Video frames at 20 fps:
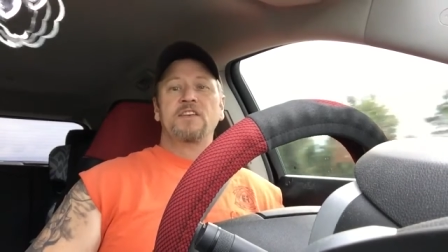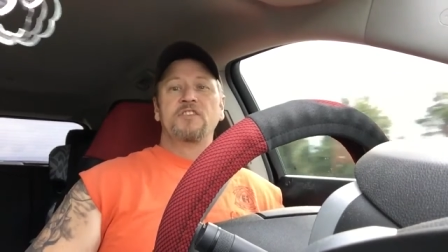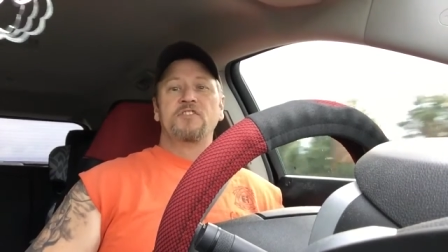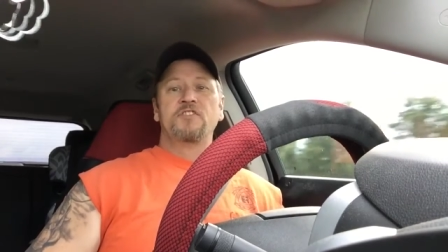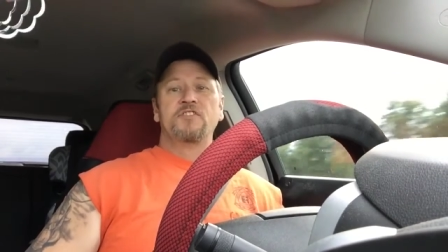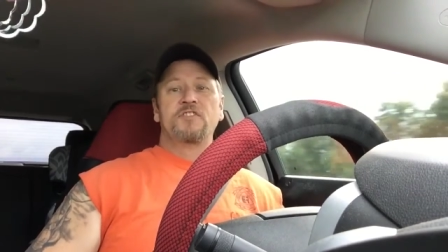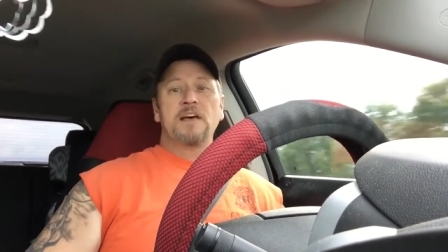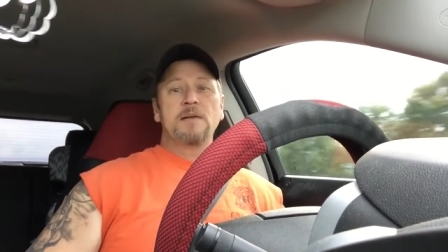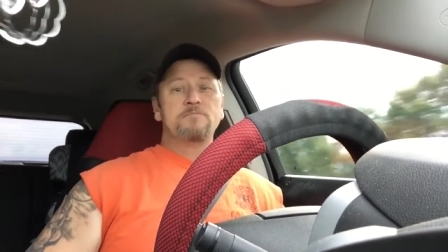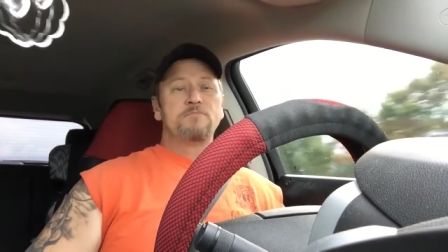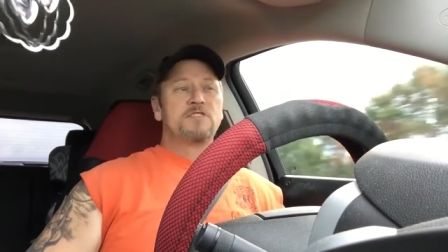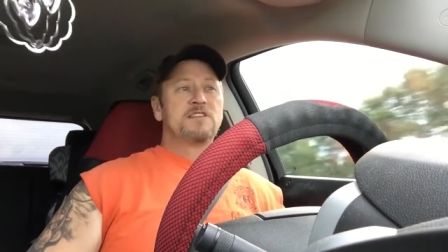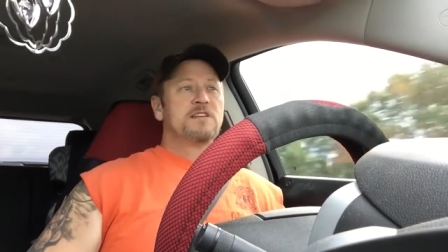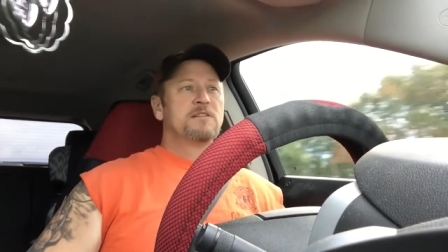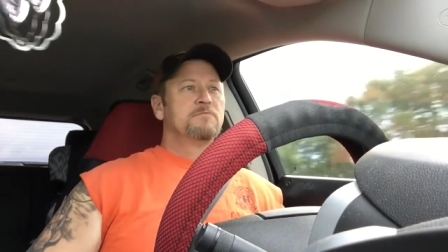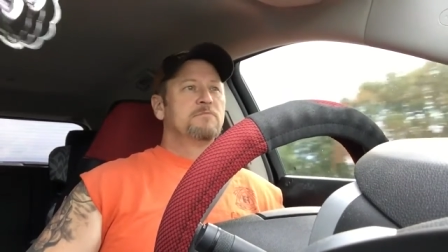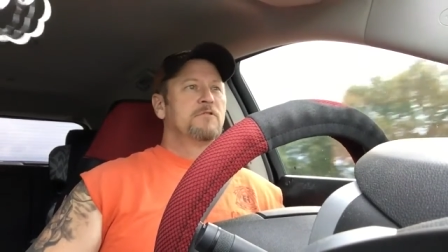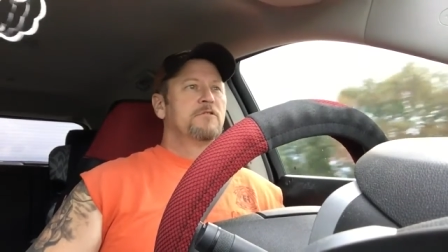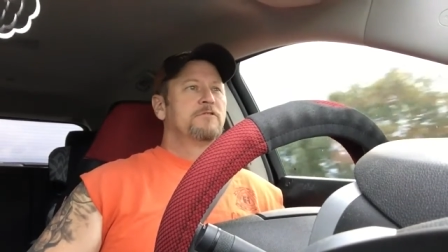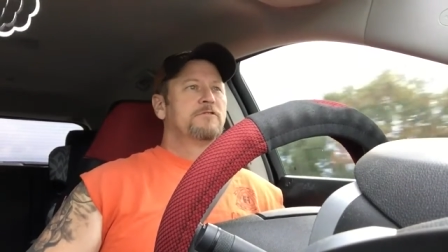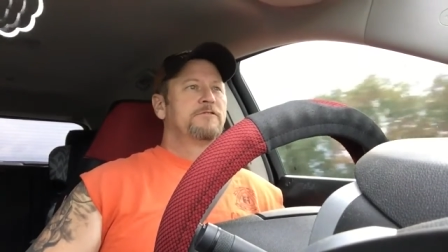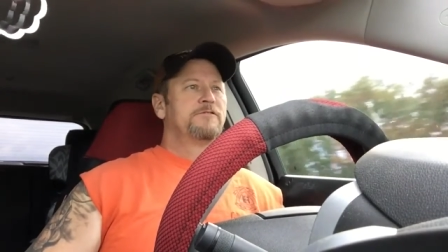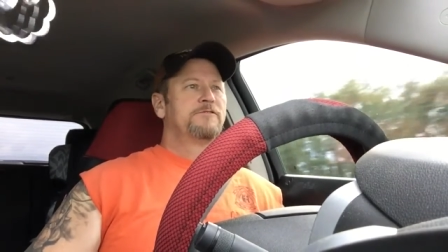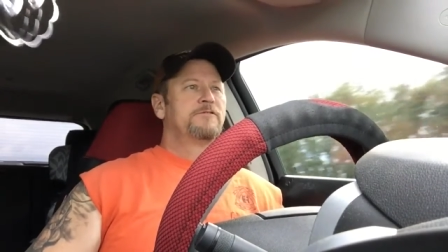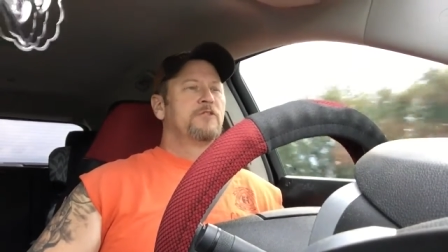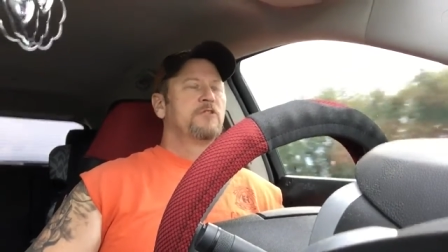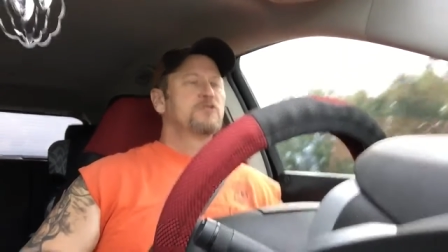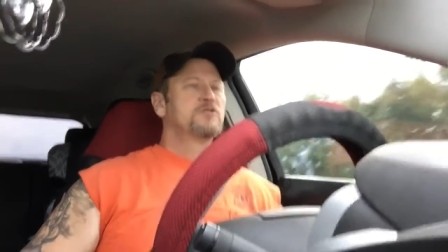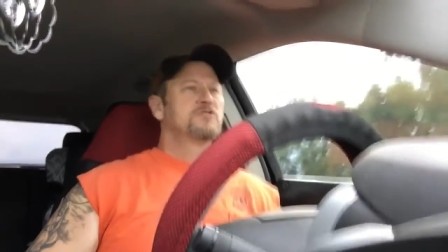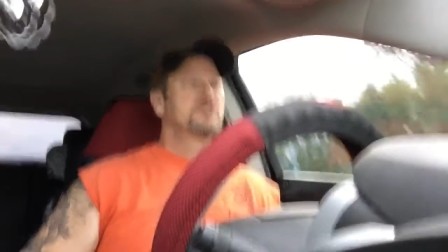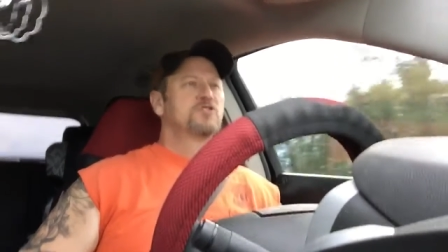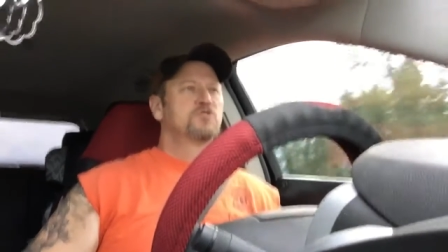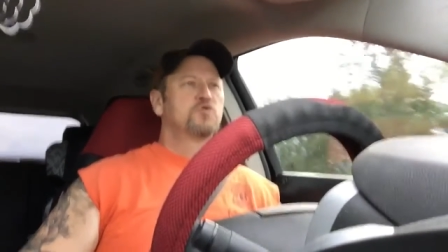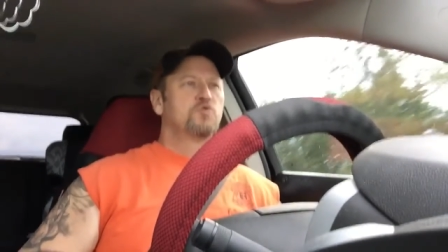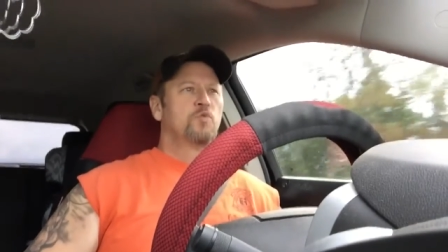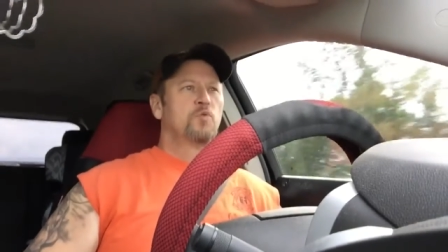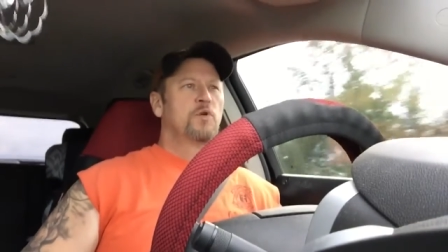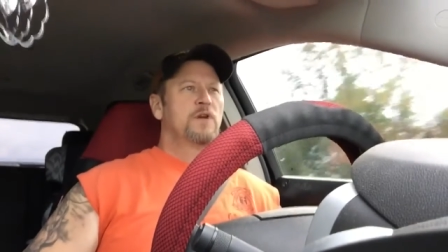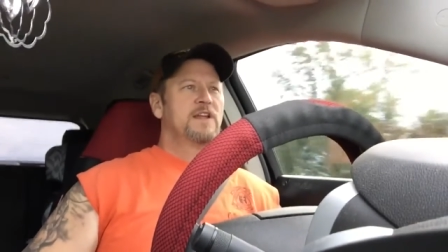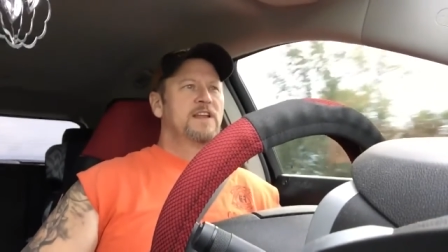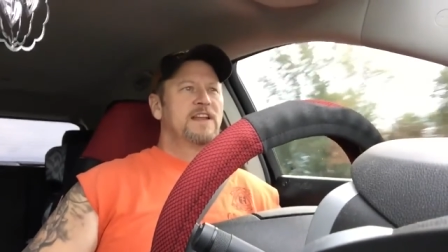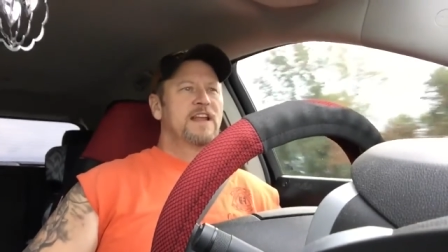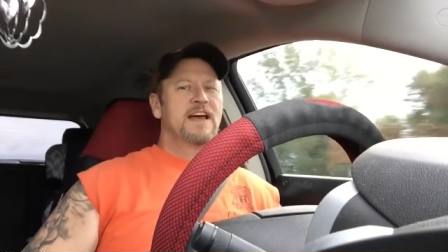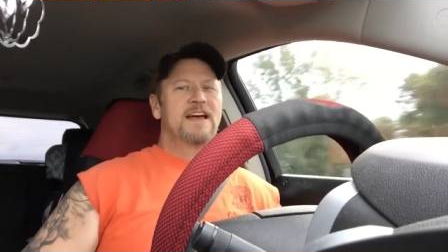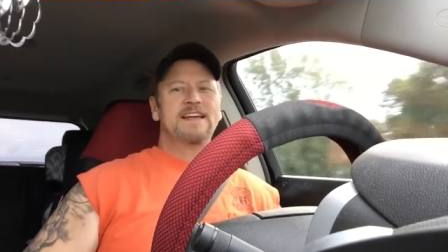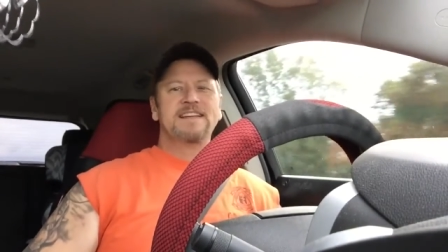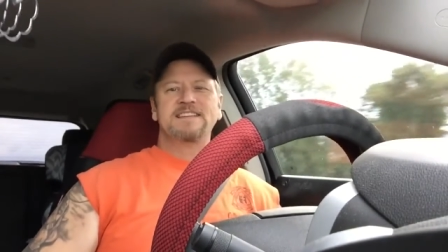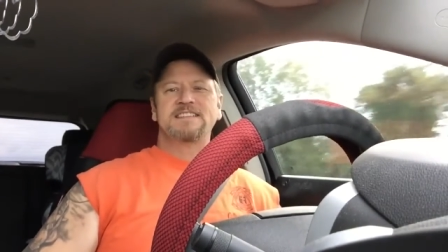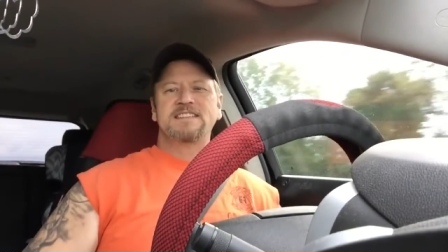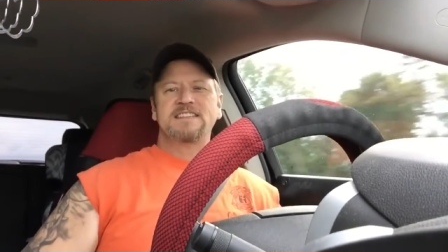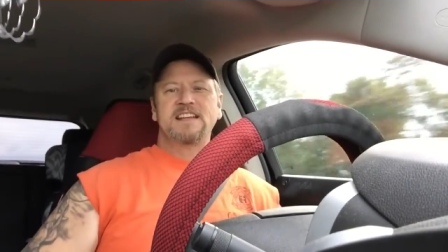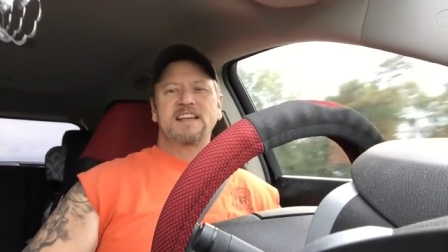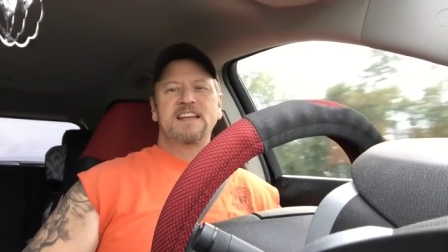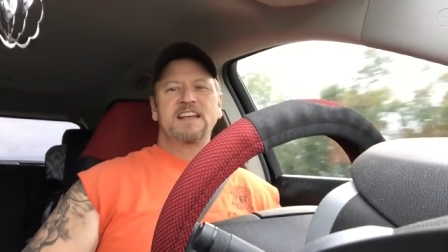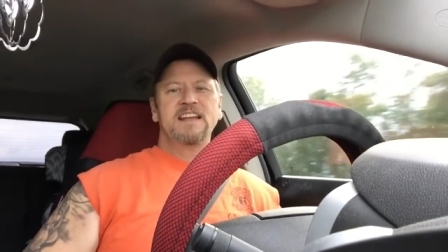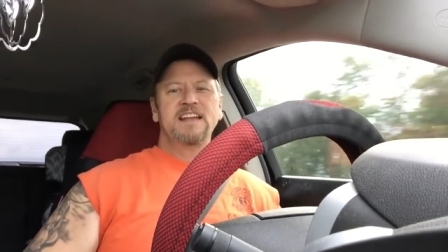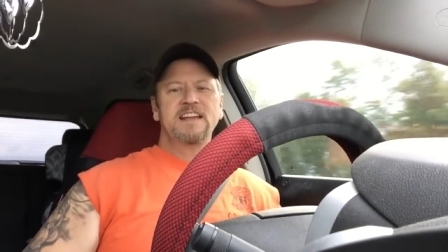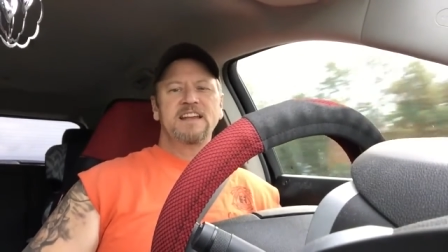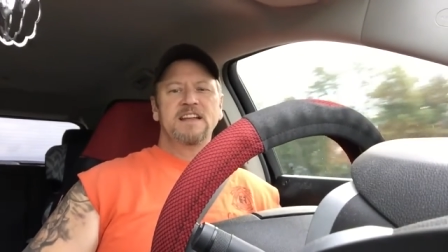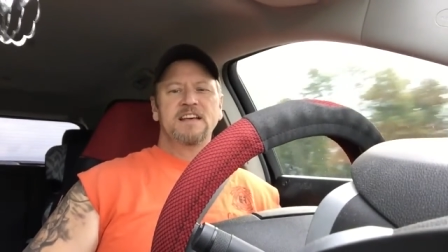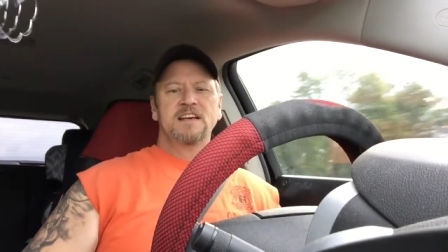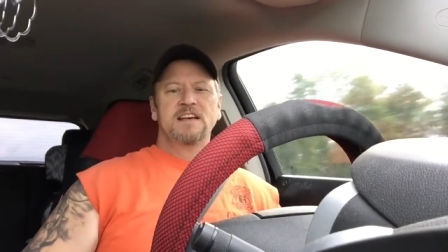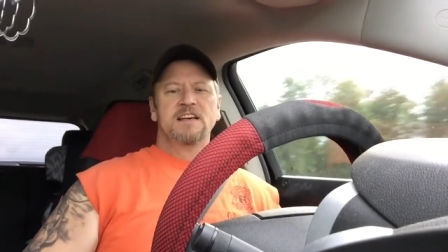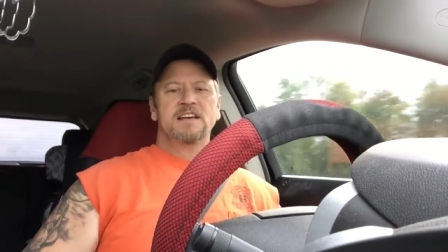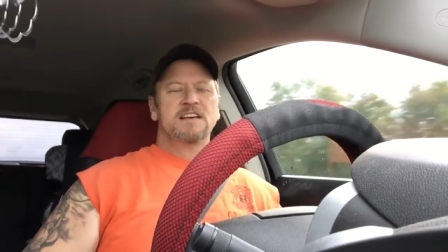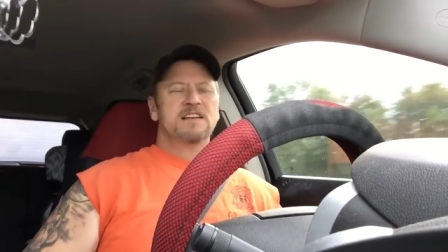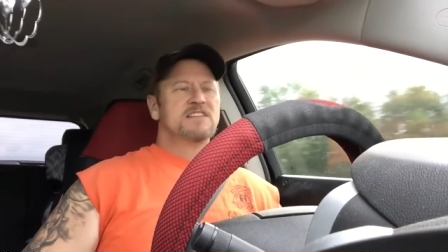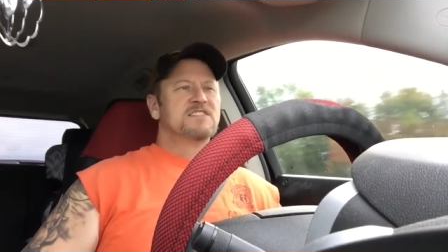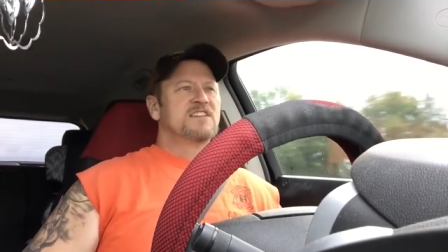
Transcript: September 1st, 2019.